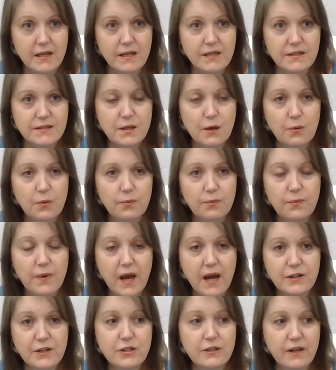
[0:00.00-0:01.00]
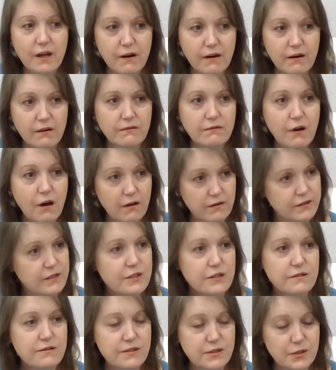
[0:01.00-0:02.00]
So actually, our
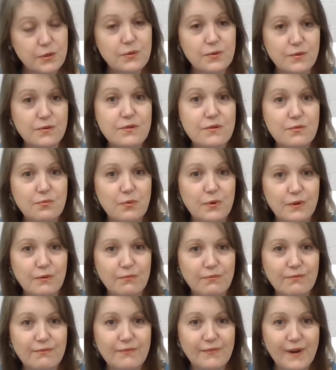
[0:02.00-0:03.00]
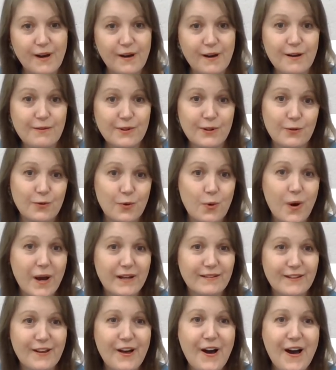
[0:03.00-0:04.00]
college students were, uh, you know,
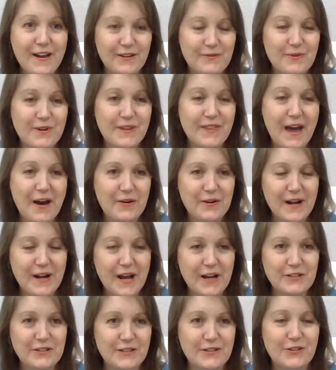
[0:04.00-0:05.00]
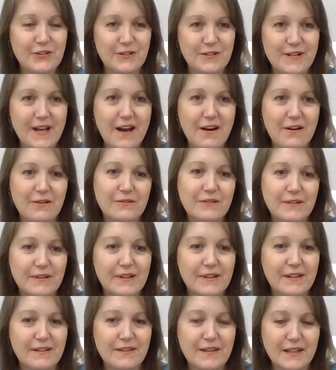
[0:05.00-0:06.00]
quite in line with how it actually turned out
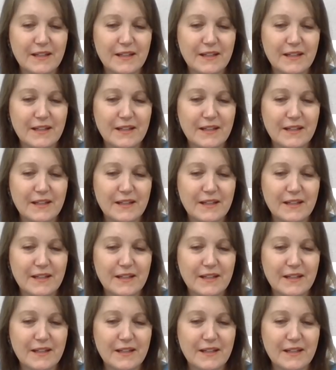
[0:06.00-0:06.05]
in the